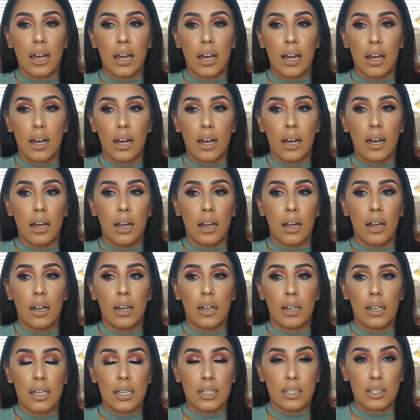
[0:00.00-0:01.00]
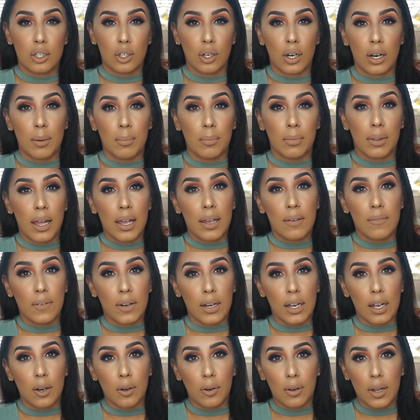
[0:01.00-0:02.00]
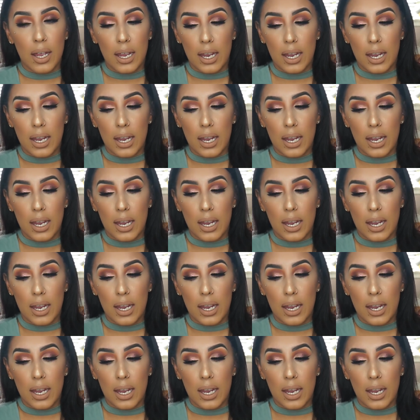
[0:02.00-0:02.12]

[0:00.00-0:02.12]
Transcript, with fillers: a Instagram live video